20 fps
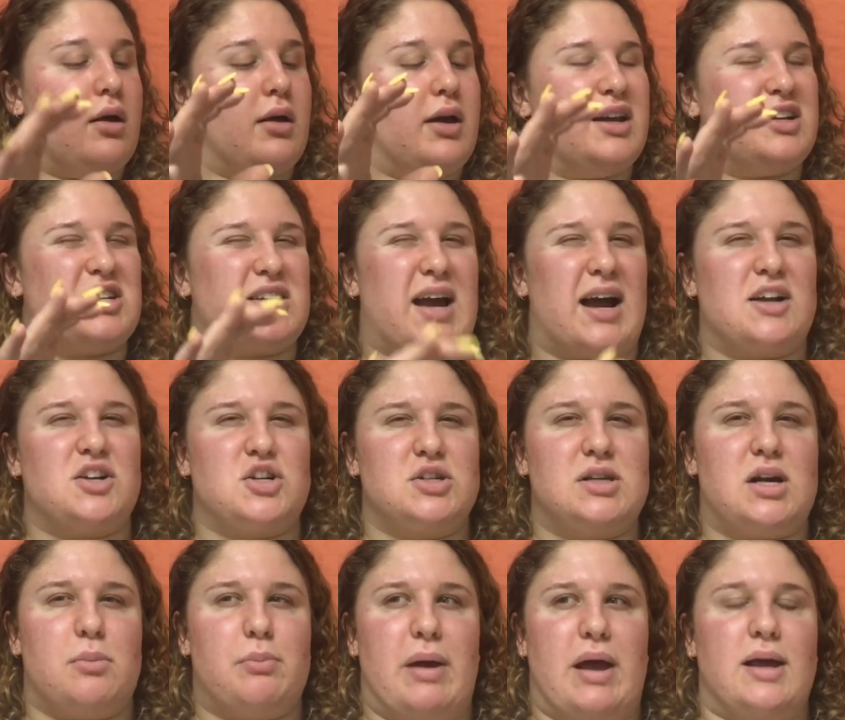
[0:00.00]
It just kind of
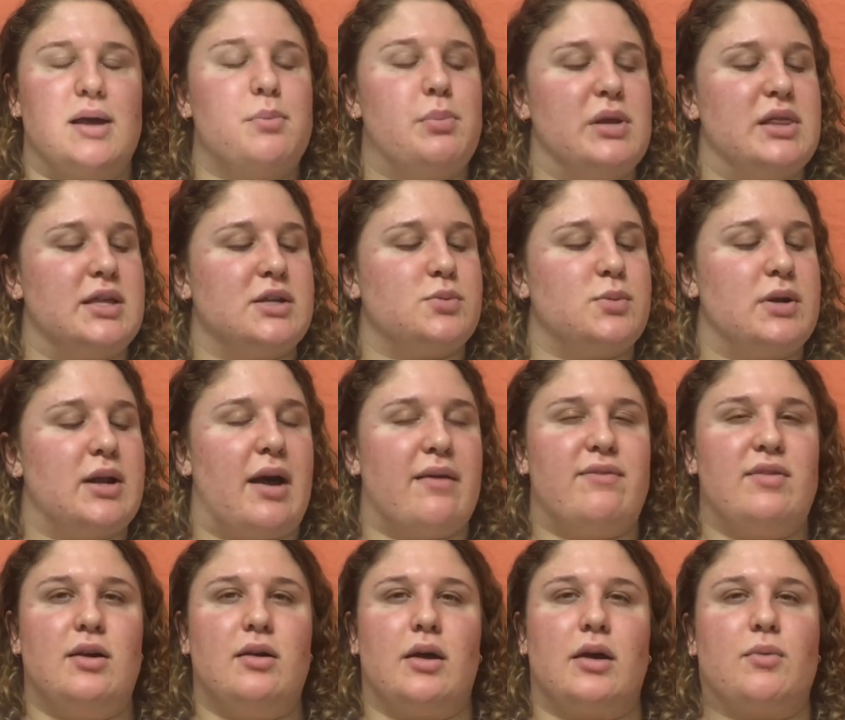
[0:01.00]
turns out pink, but this one I
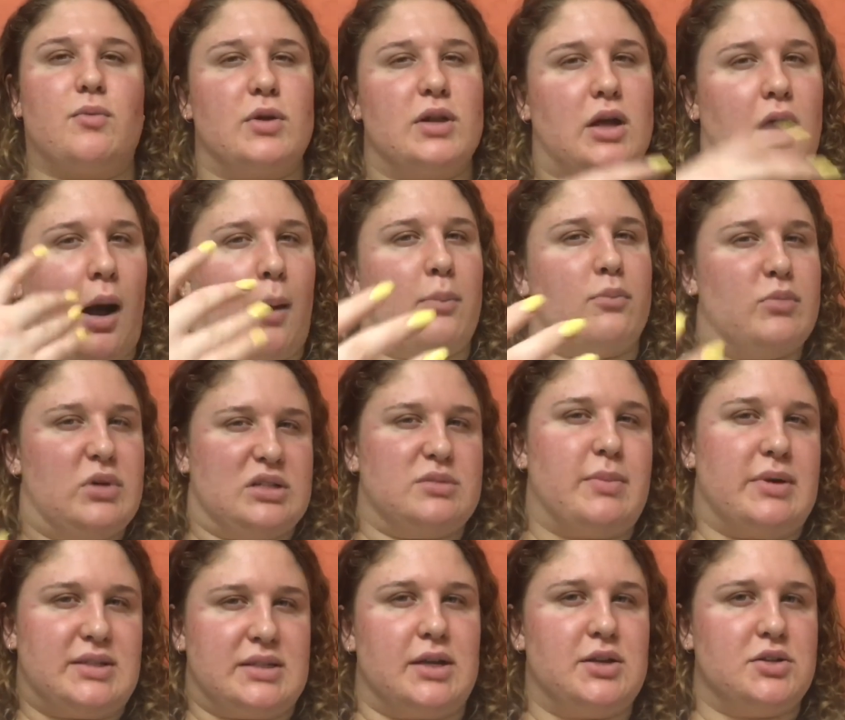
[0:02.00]
feel like really complements
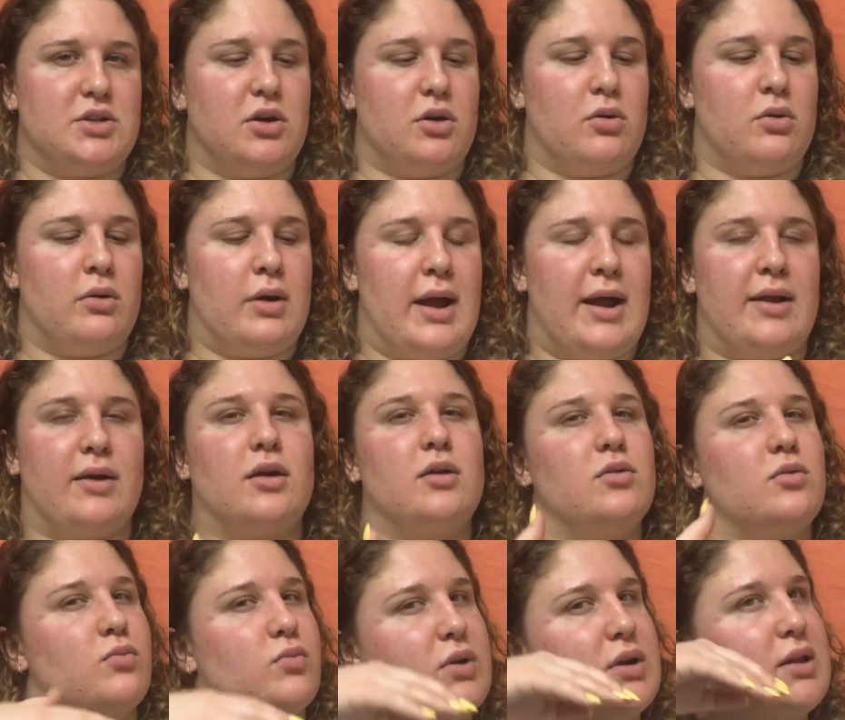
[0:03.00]
my skin tone, and it's
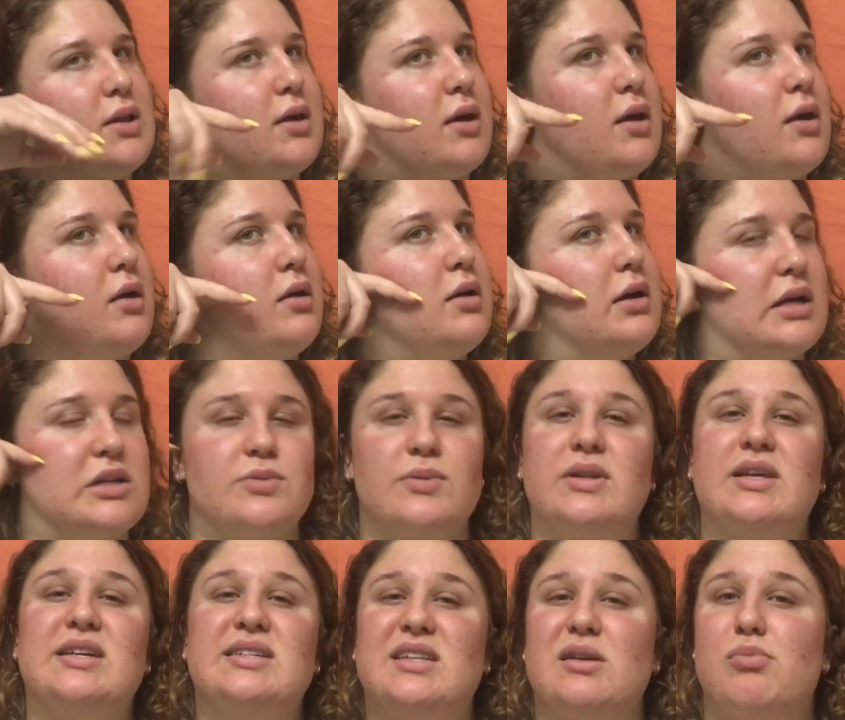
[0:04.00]
really
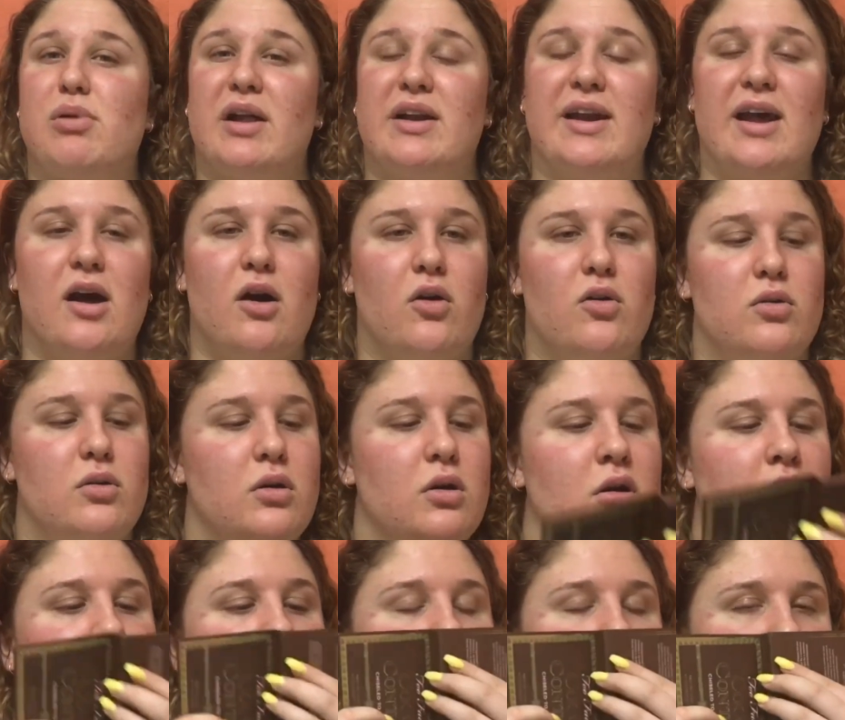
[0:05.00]
easy to blend out.
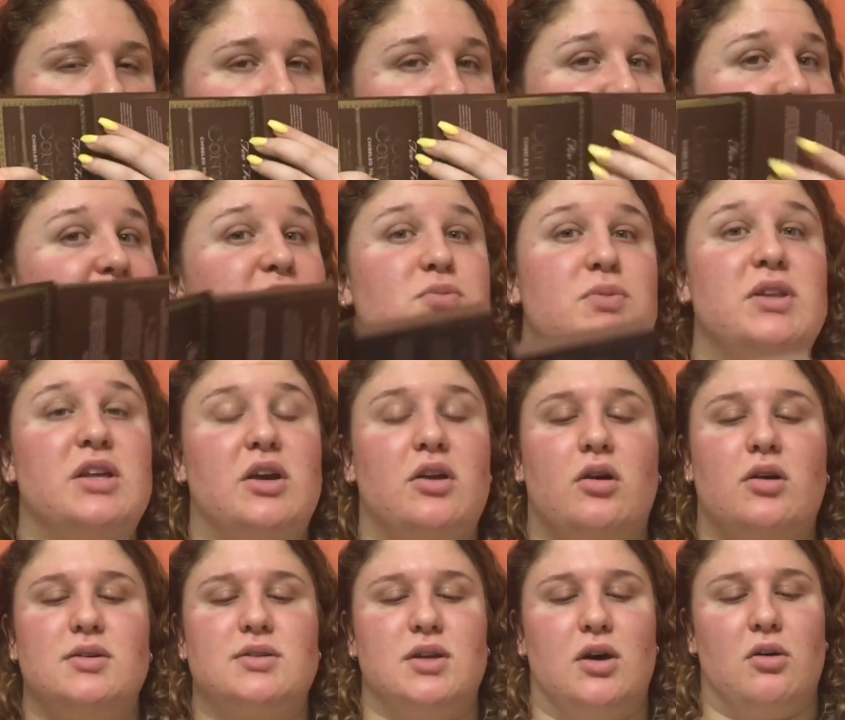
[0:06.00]
It smells really good
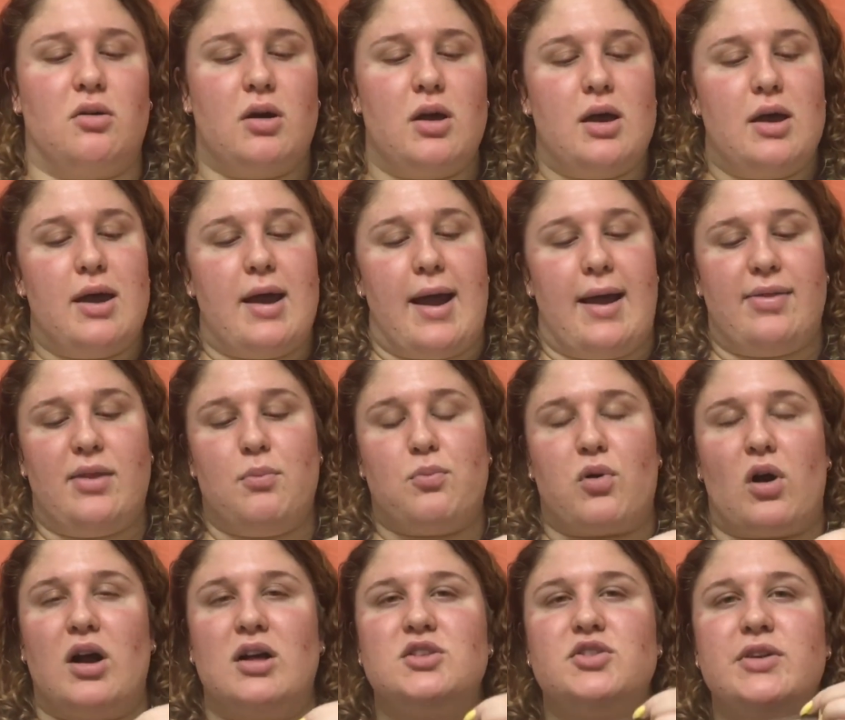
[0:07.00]
also. And the
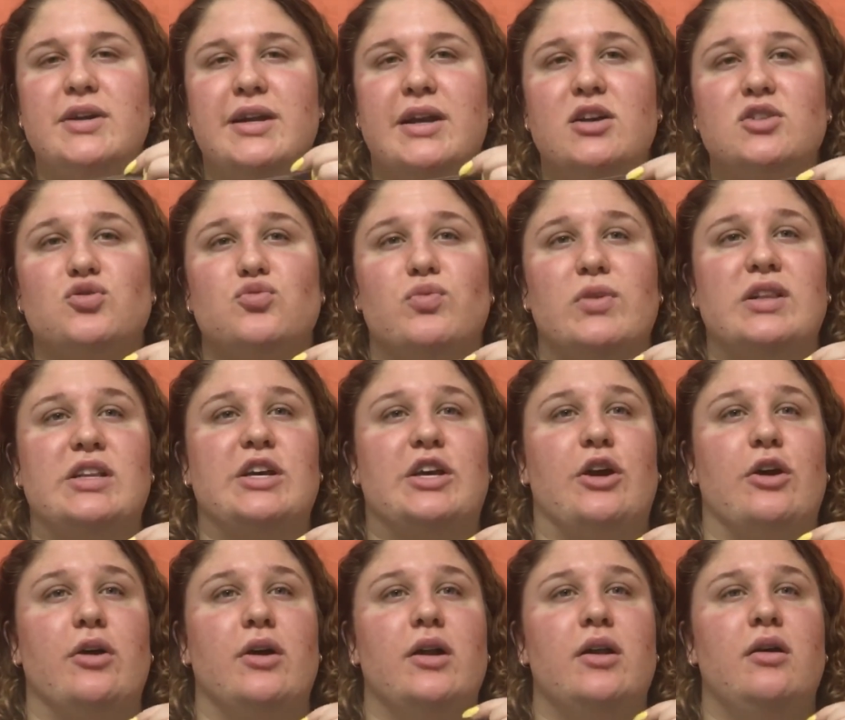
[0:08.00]
bronzer in here is really
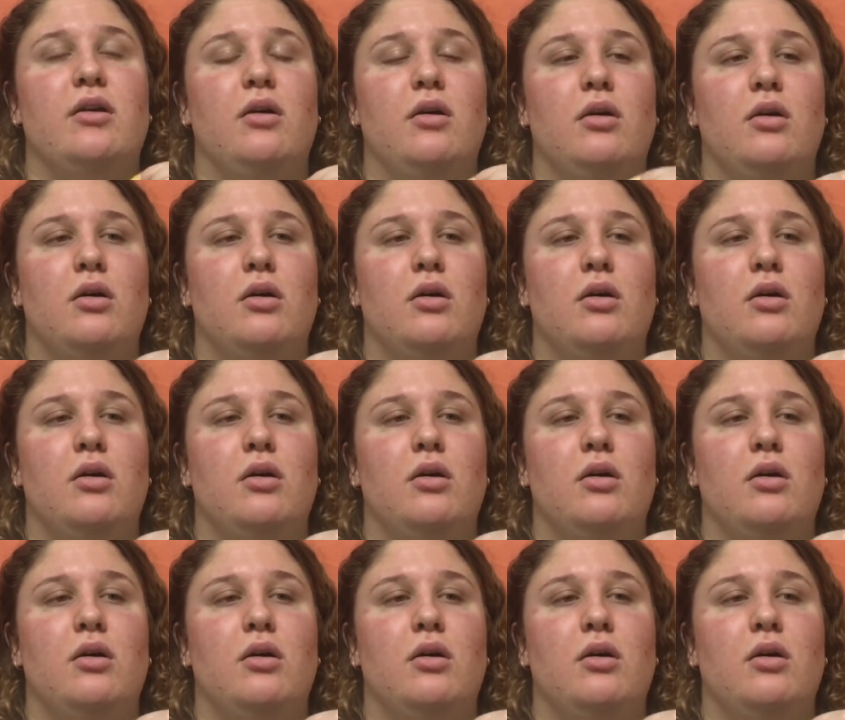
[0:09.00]
good